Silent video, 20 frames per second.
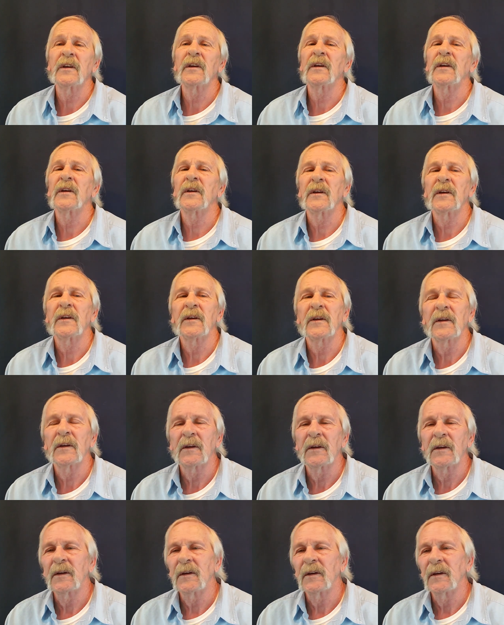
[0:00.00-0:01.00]

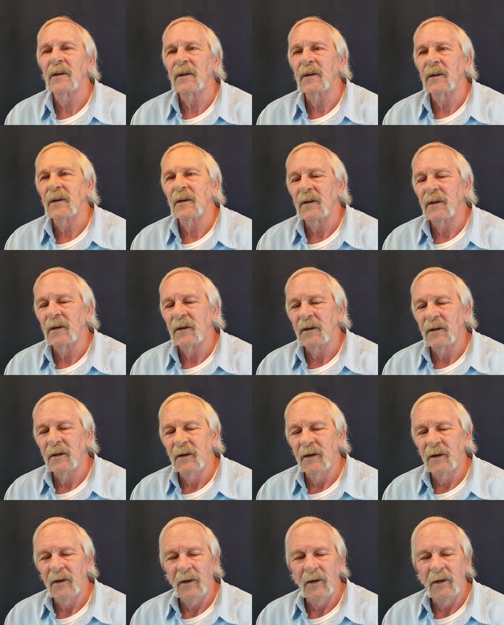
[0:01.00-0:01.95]
No one is speaking in this clip.